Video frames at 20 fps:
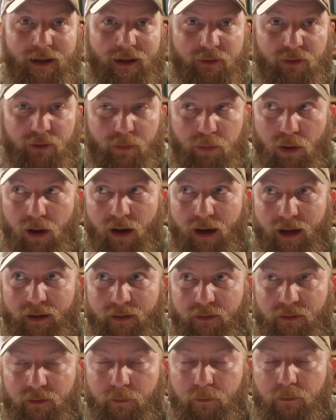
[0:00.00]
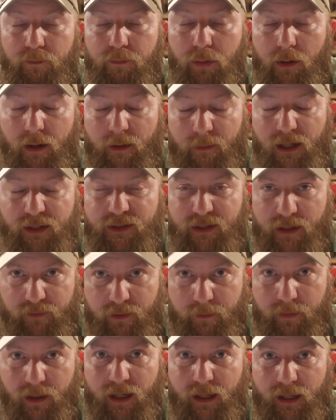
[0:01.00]
Surprised pretty much
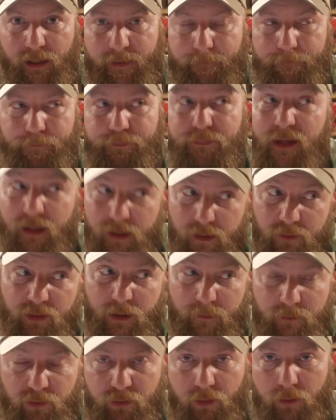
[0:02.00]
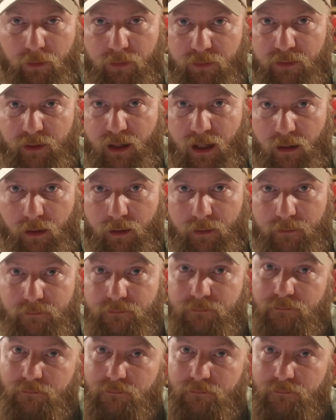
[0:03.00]
everybody, except for Joseph Stalin,